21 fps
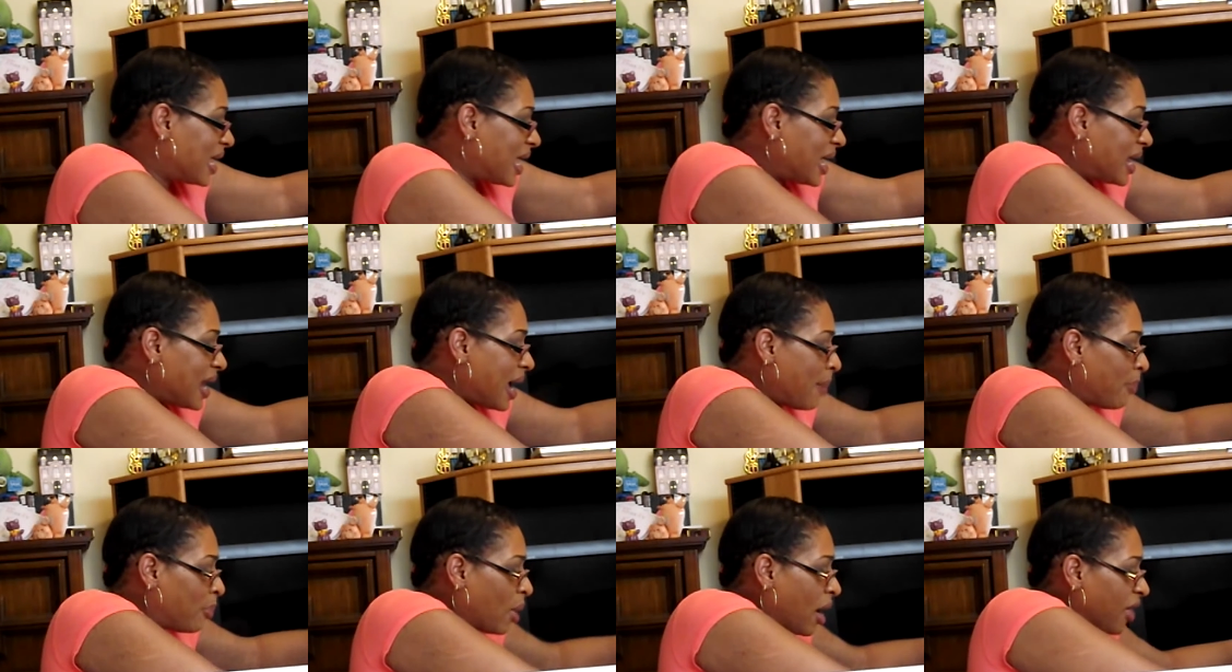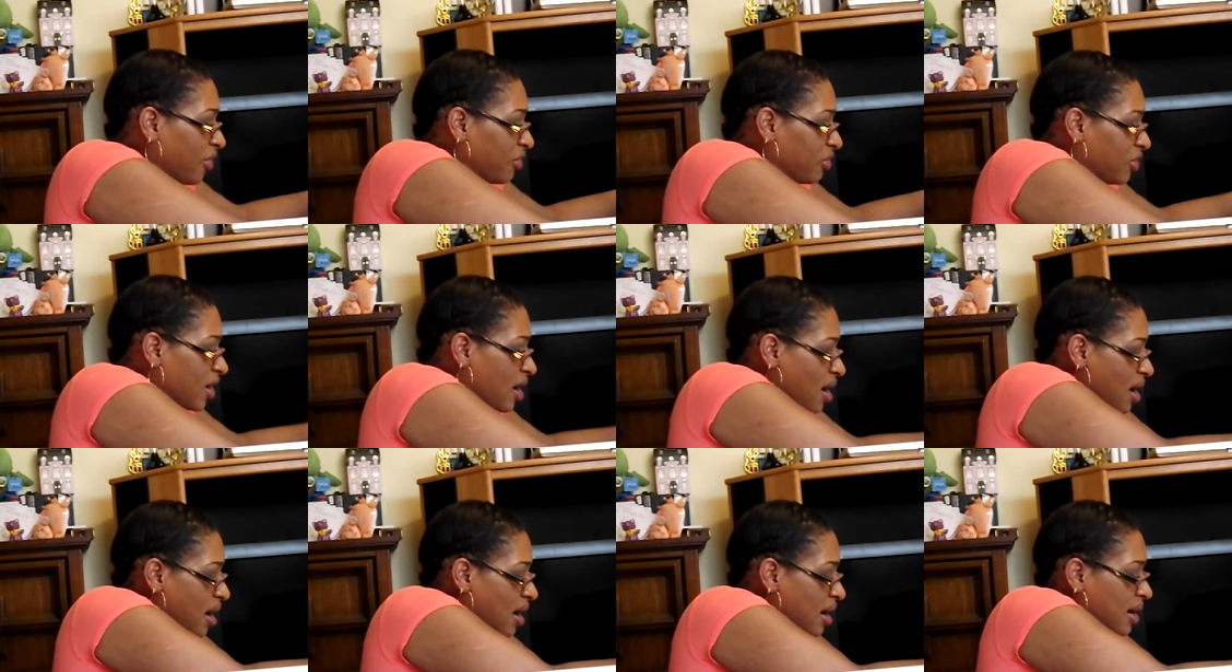And I bought the,
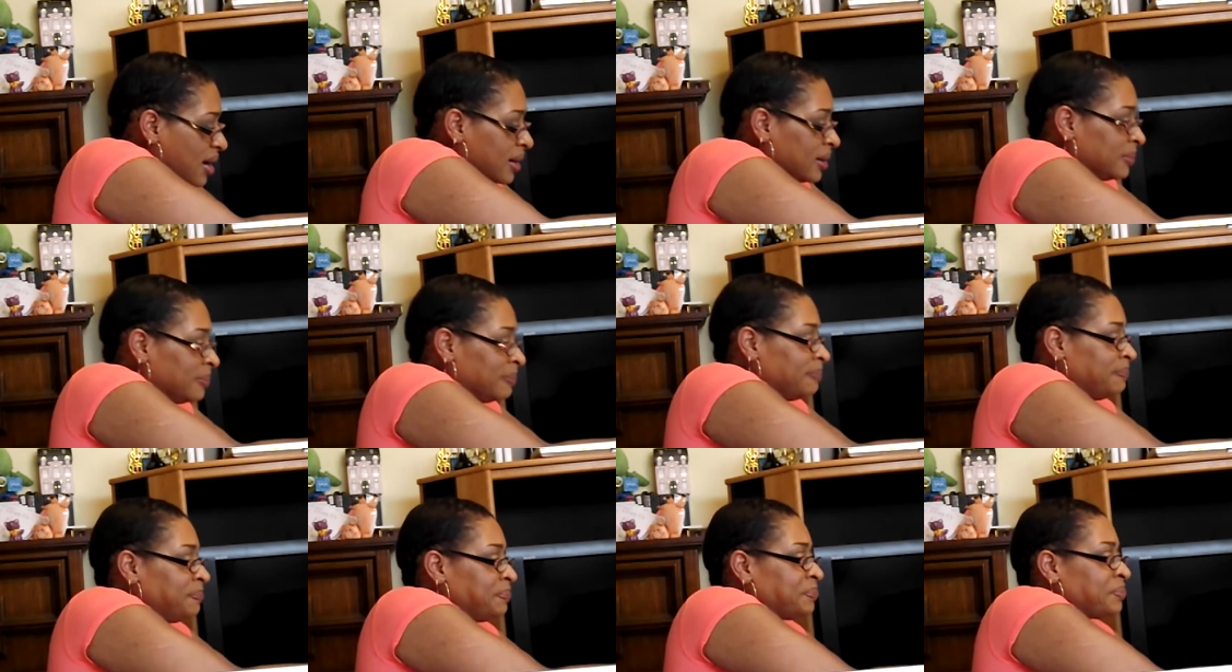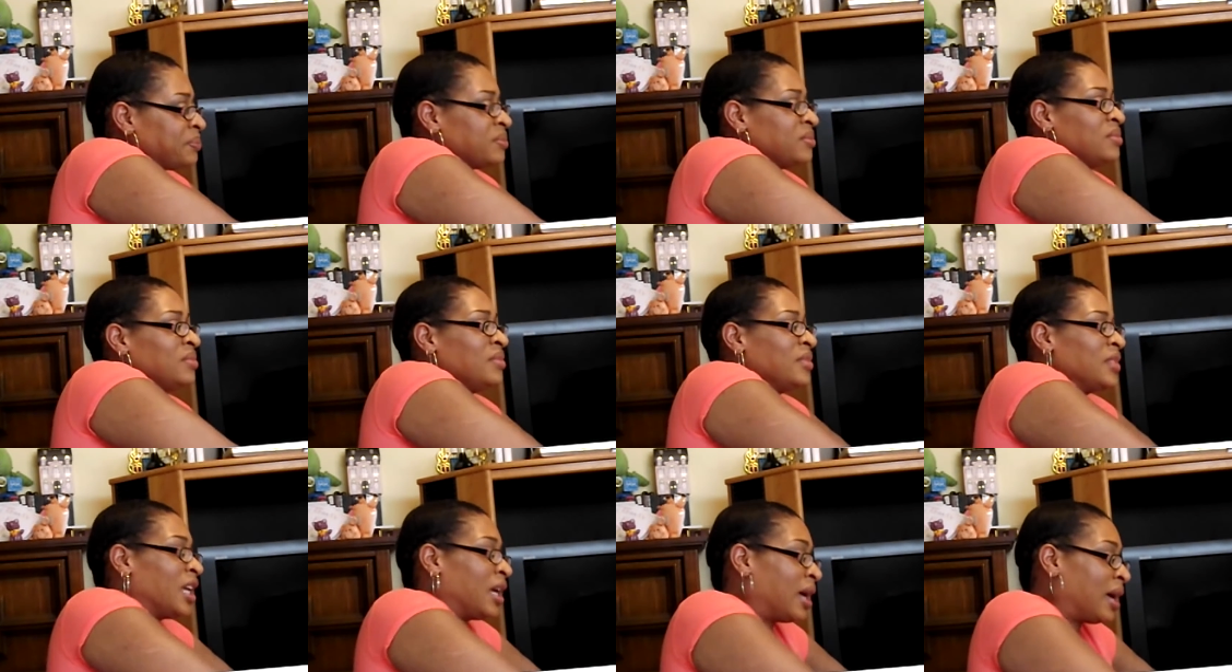
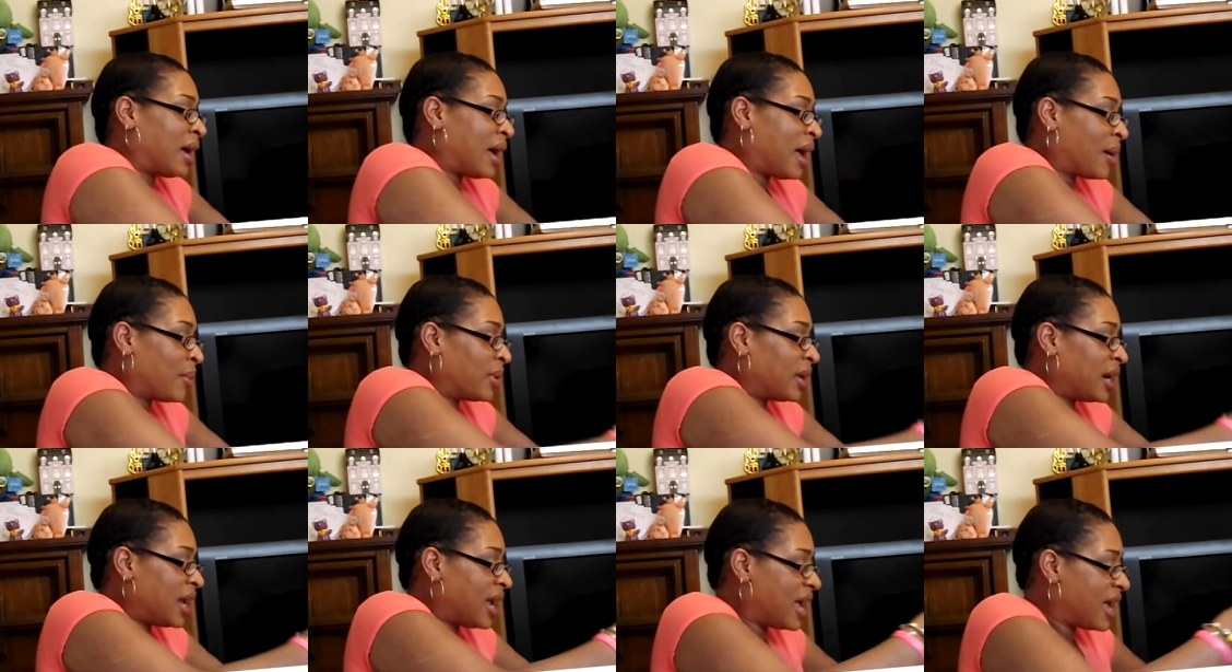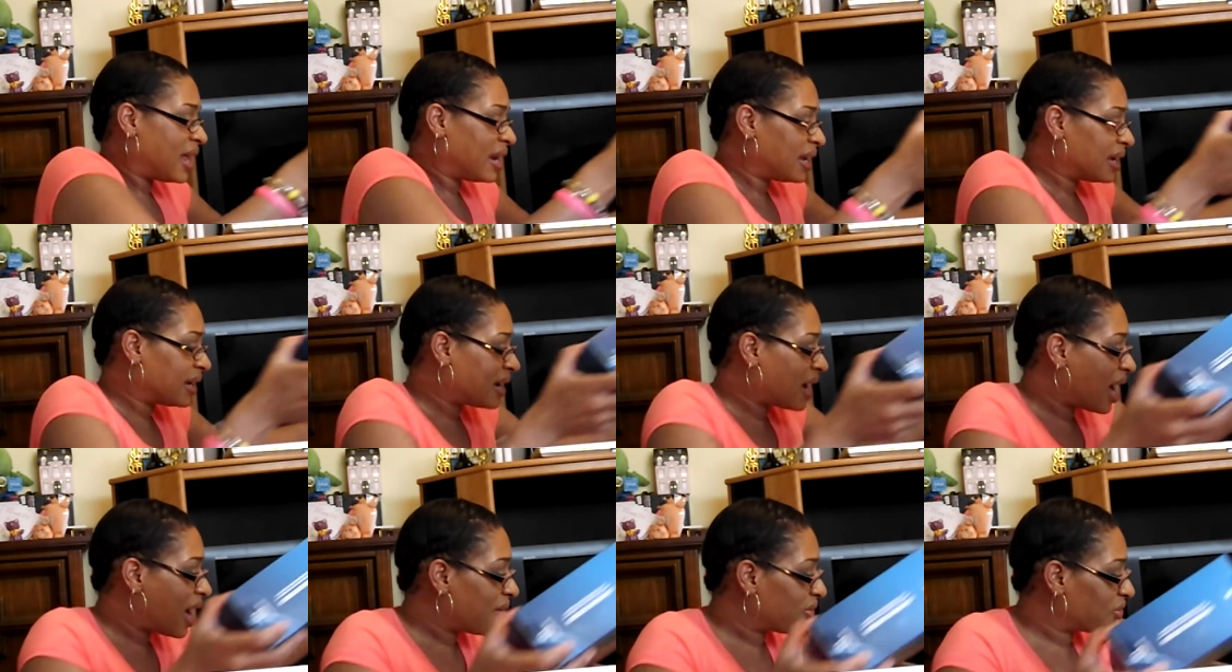I went ahead and
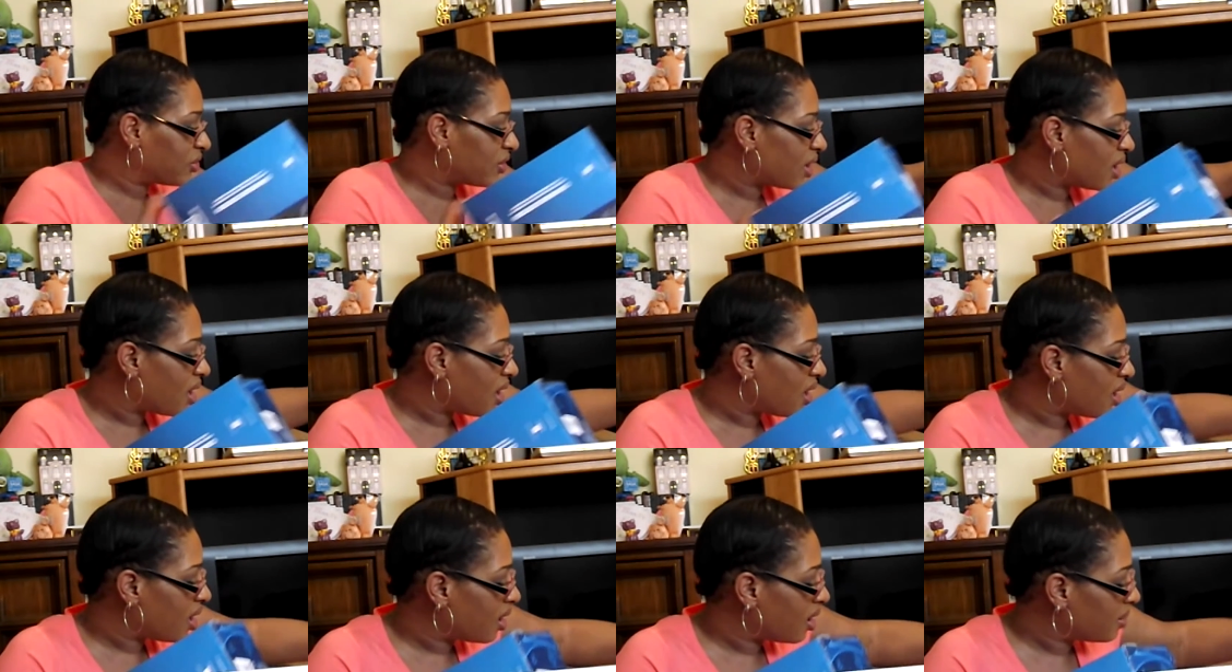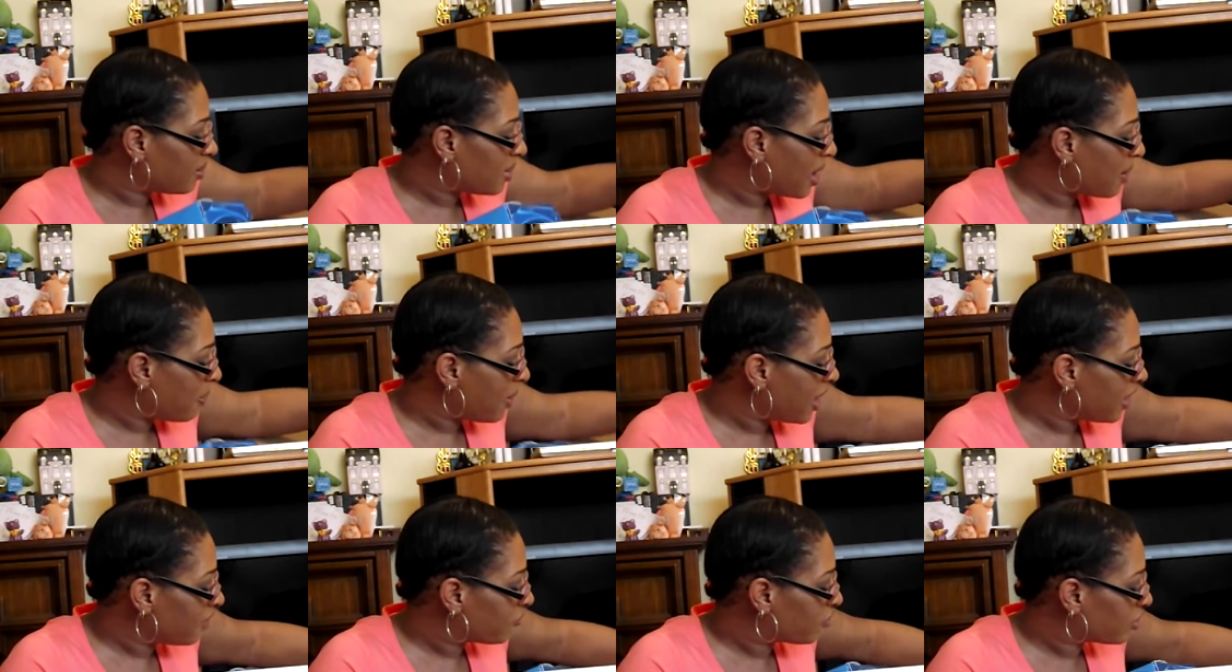got the, I
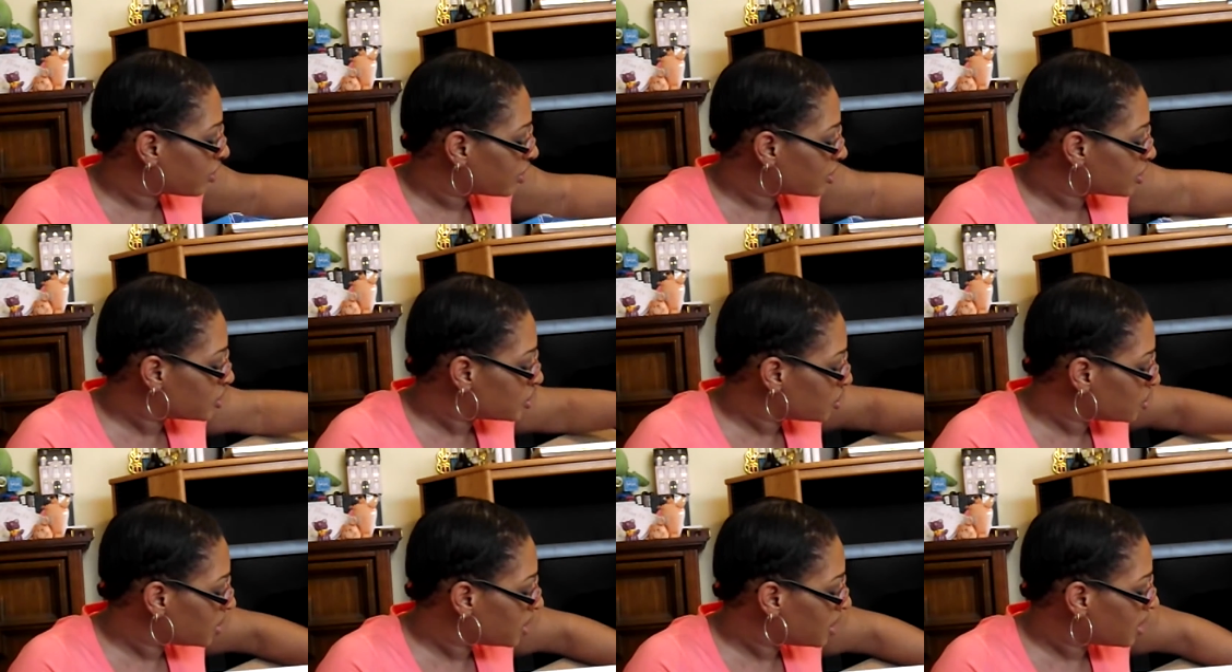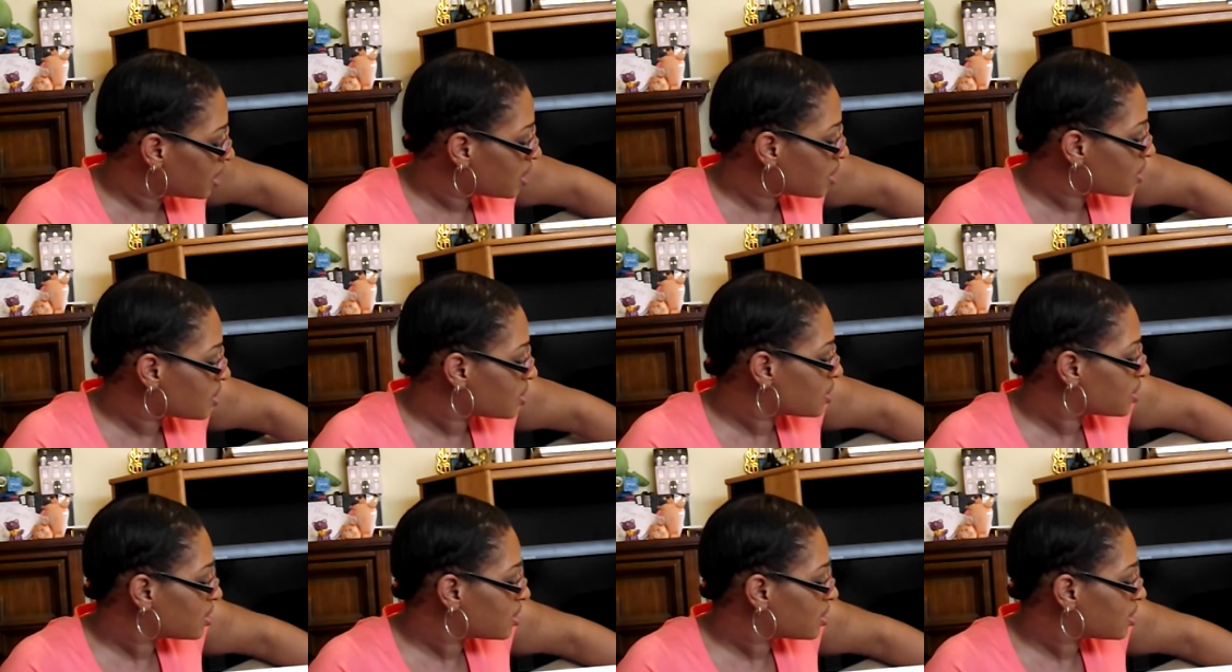paid for the 2 years